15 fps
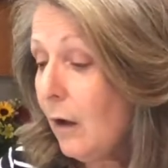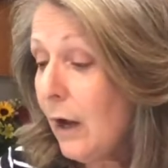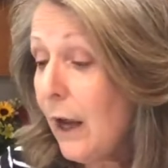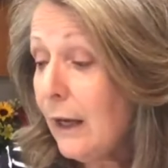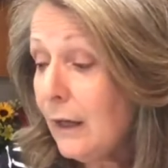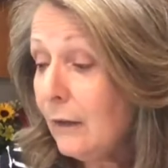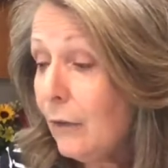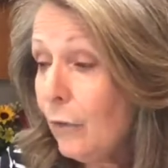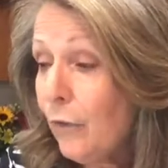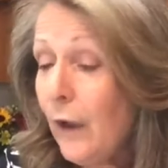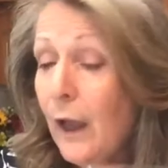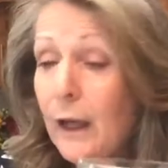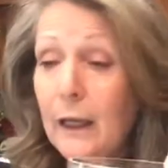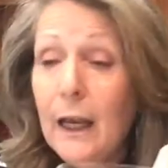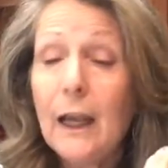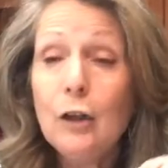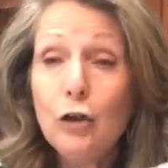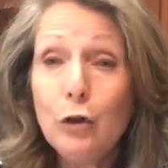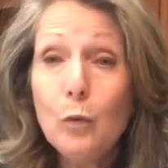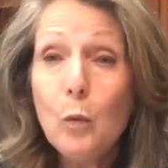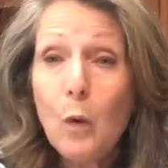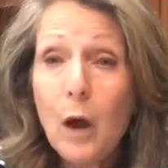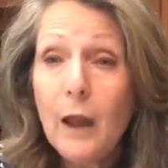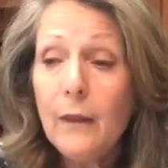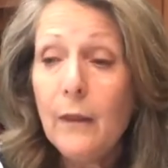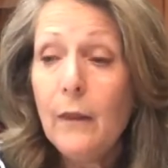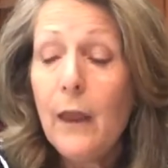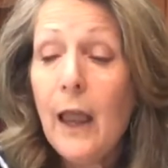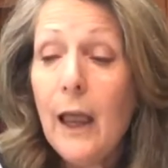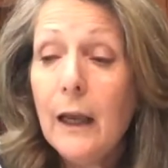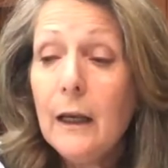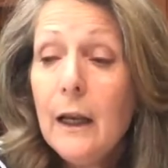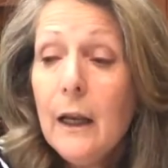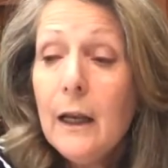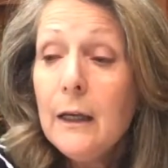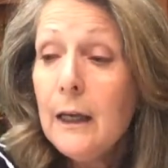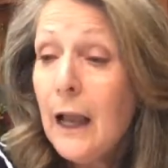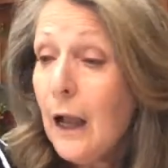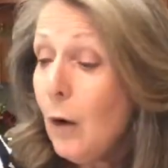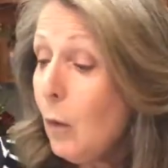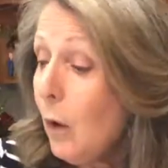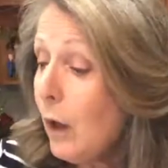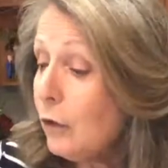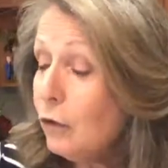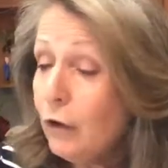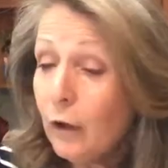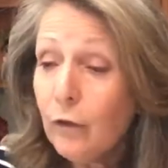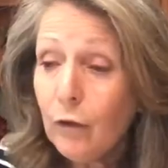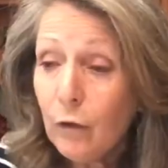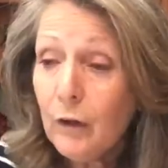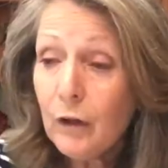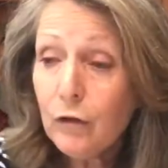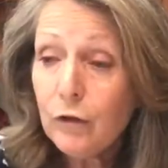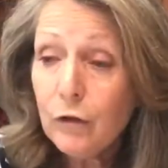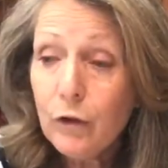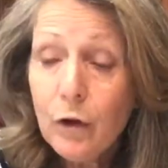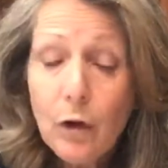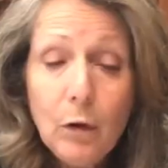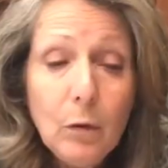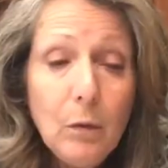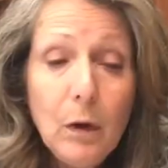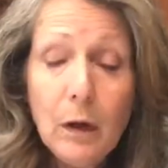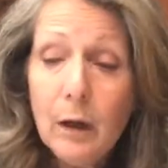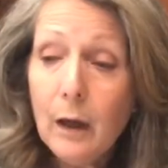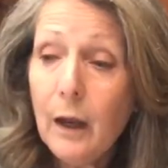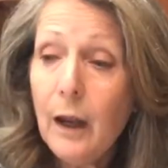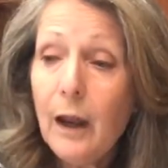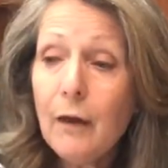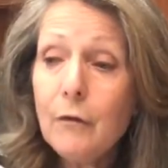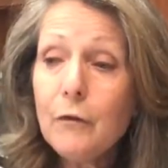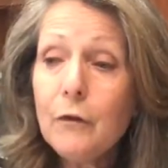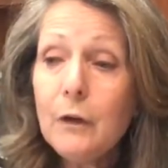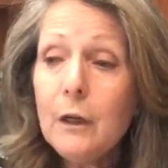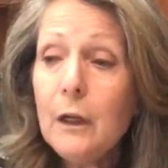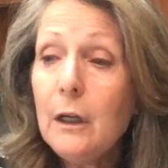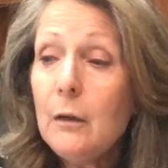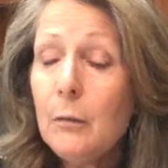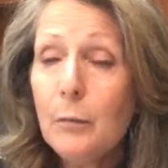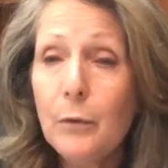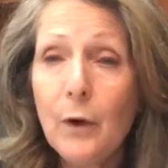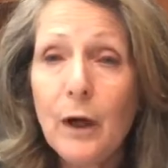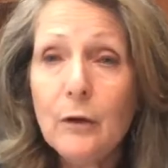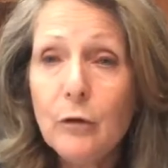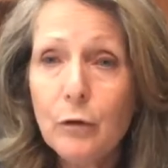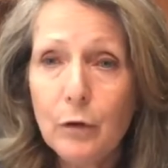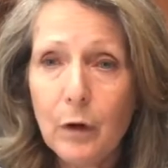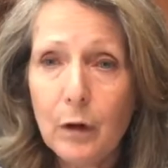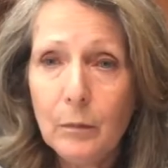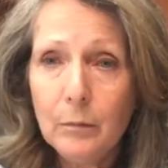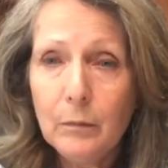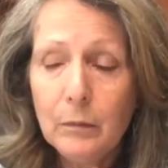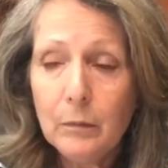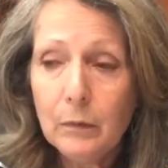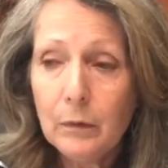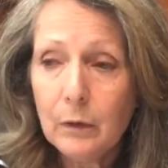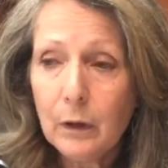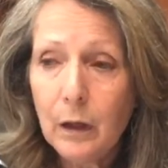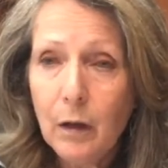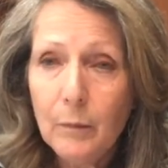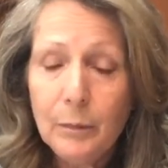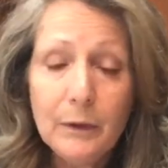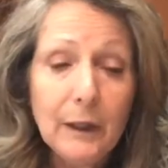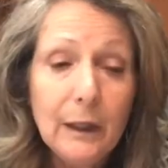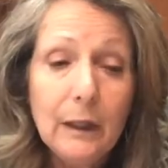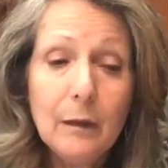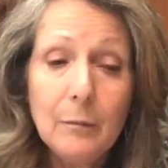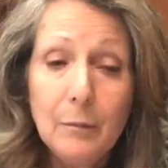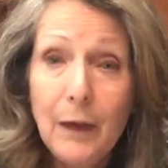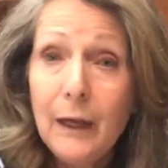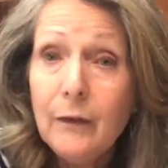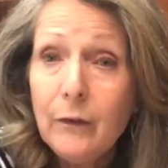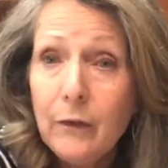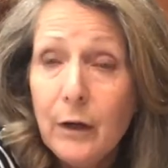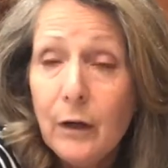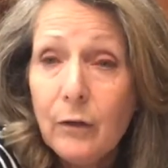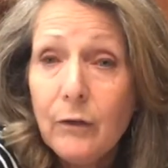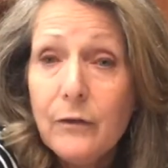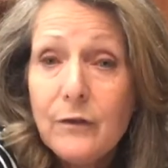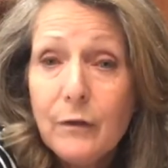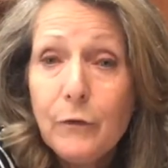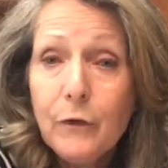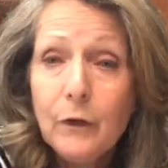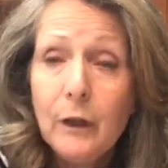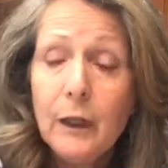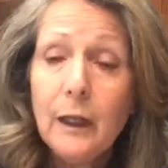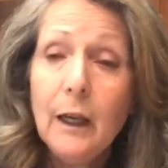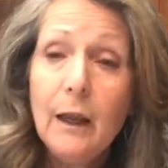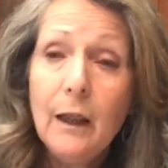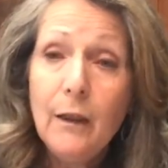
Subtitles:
And it's fine, and you want that. Now, just so that you know, every breadcrumb company makes theirs differently.